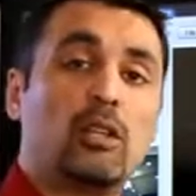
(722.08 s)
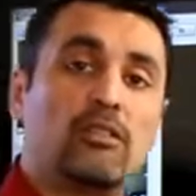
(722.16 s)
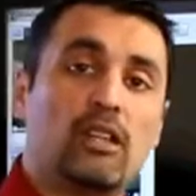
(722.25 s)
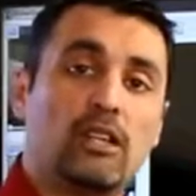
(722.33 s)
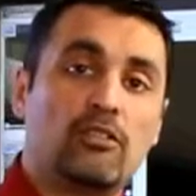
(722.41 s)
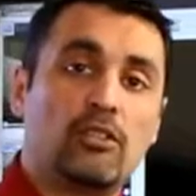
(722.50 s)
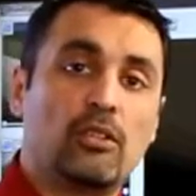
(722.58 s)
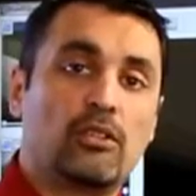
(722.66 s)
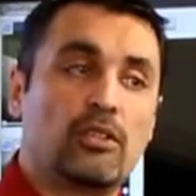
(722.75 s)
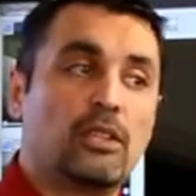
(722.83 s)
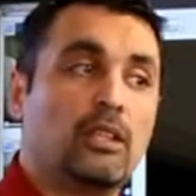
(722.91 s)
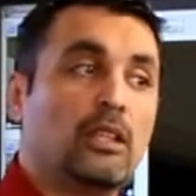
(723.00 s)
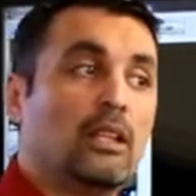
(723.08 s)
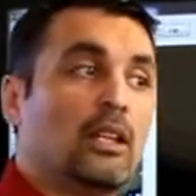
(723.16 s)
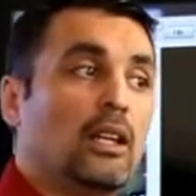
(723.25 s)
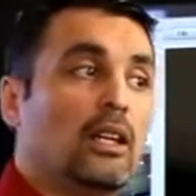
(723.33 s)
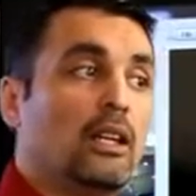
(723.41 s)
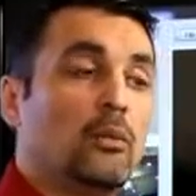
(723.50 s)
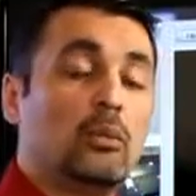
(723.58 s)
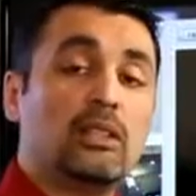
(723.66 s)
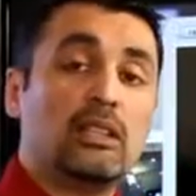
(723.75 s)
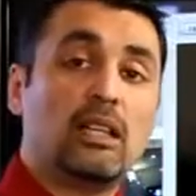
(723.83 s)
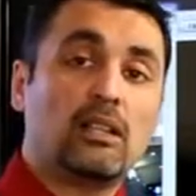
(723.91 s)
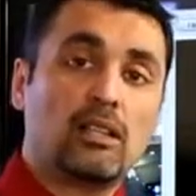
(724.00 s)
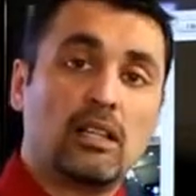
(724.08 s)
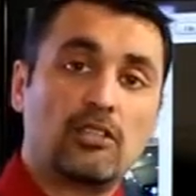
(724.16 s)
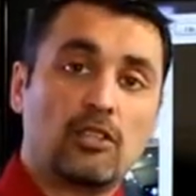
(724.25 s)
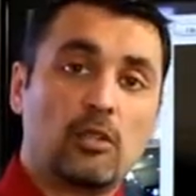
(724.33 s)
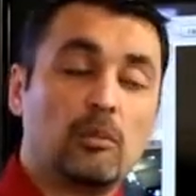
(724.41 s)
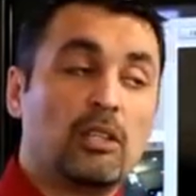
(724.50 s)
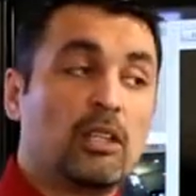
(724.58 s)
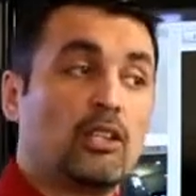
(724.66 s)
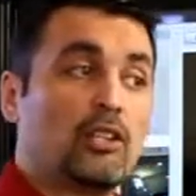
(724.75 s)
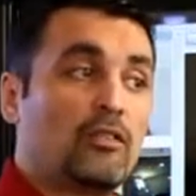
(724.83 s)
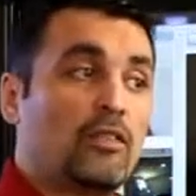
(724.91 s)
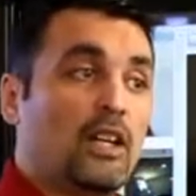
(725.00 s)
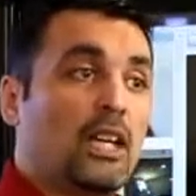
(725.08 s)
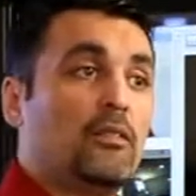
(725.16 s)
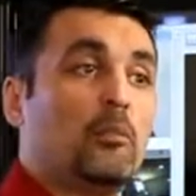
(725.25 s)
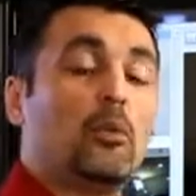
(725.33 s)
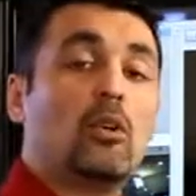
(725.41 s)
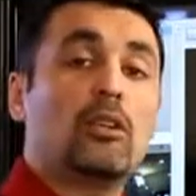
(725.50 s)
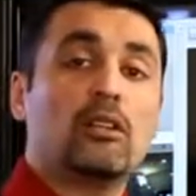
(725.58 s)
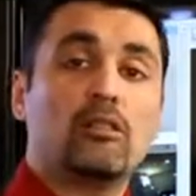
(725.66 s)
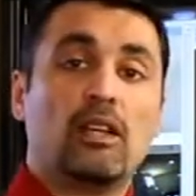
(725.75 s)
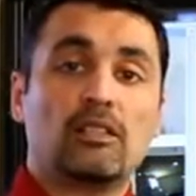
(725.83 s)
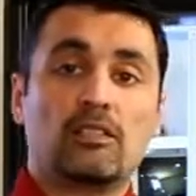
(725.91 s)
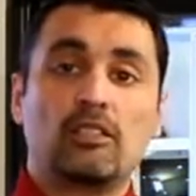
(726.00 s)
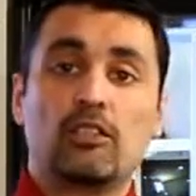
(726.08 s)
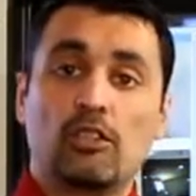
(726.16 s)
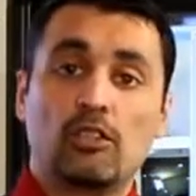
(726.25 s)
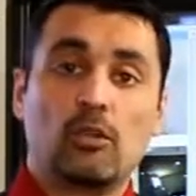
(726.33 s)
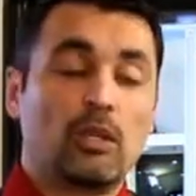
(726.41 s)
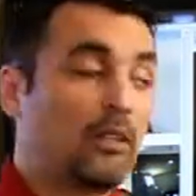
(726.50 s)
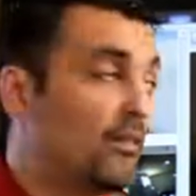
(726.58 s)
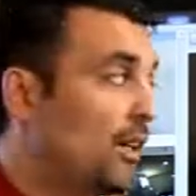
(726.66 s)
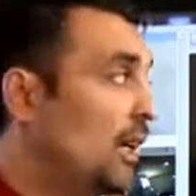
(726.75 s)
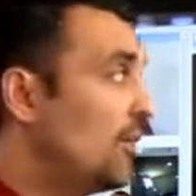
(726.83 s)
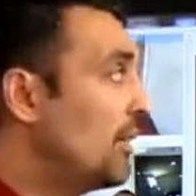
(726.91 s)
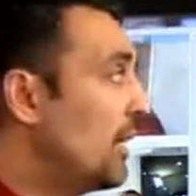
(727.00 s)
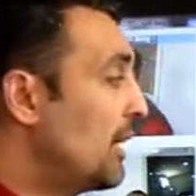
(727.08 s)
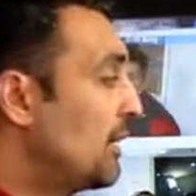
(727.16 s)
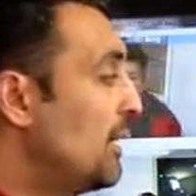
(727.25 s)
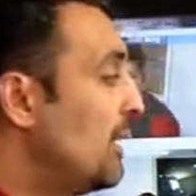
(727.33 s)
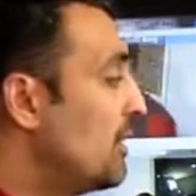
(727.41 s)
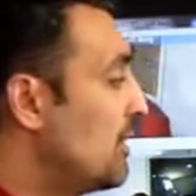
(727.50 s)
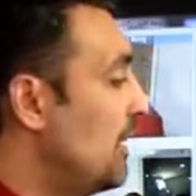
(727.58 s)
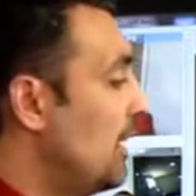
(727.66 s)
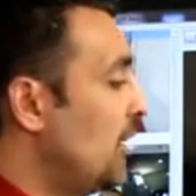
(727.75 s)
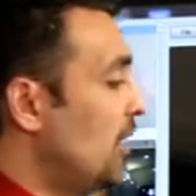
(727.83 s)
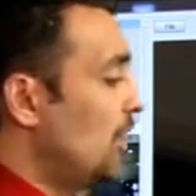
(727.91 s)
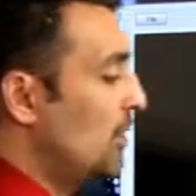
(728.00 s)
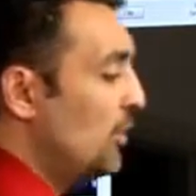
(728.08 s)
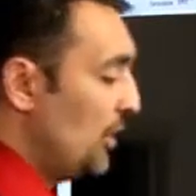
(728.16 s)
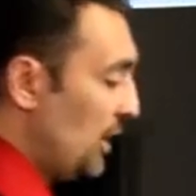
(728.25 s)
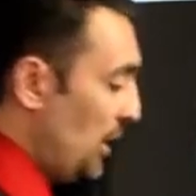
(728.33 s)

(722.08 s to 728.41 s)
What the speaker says: 25 children within that classroom, 5 are more advanced than the other 25, and I can then say to